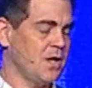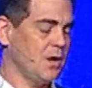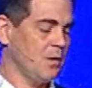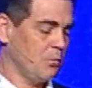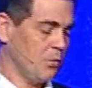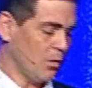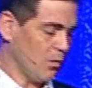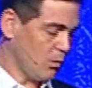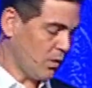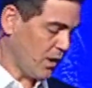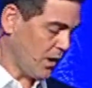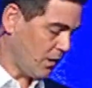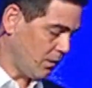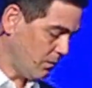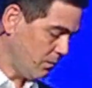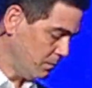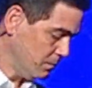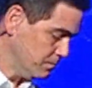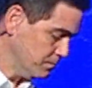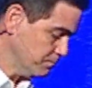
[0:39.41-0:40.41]
But
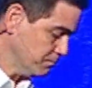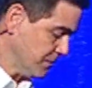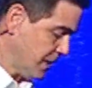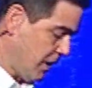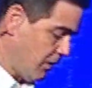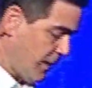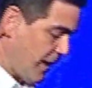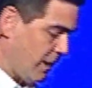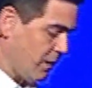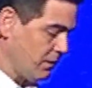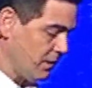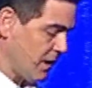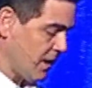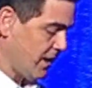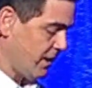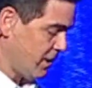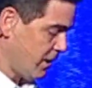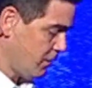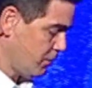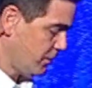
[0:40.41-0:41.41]
while I'll
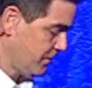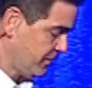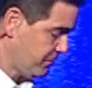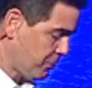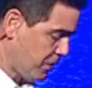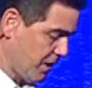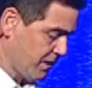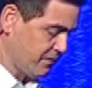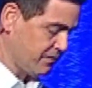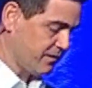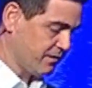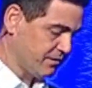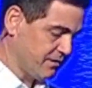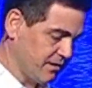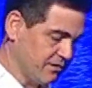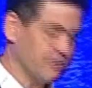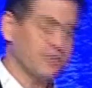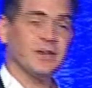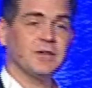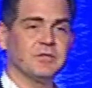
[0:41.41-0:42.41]
outline our response to
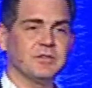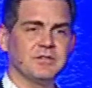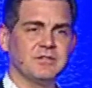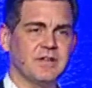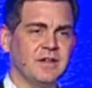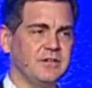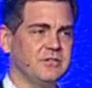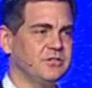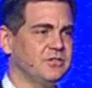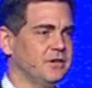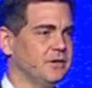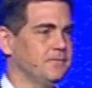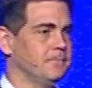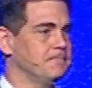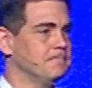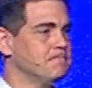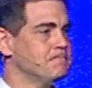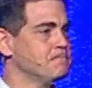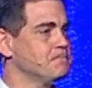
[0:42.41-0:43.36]
such devastation,